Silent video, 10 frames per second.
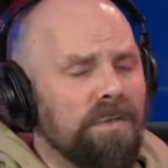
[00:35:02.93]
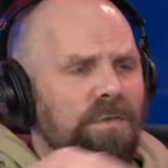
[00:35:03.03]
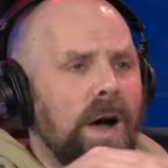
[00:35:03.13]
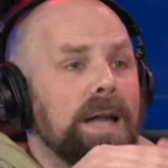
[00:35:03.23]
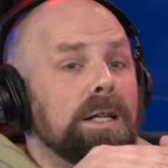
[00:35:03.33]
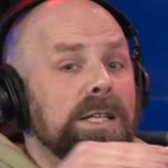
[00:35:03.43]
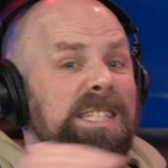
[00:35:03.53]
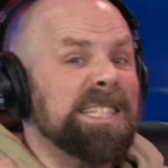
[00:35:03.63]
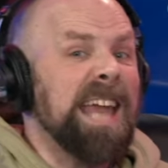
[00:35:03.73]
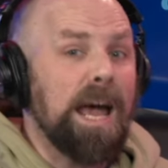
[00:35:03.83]
finally
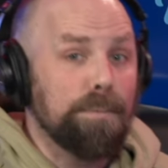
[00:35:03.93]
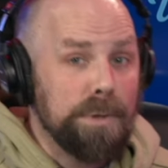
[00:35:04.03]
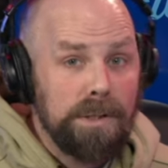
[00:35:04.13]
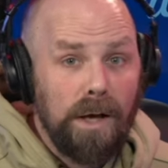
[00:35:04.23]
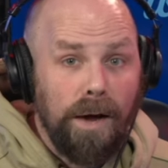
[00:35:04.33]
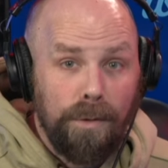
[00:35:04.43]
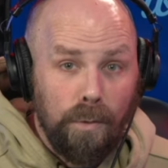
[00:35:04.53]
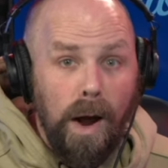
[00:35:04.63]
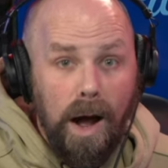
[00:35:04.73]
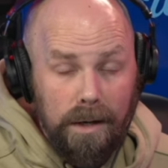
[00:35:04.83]
snaps on The
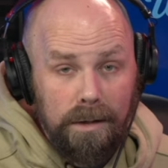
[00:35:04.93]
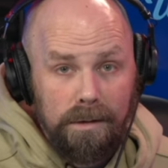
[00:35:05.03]
Rock.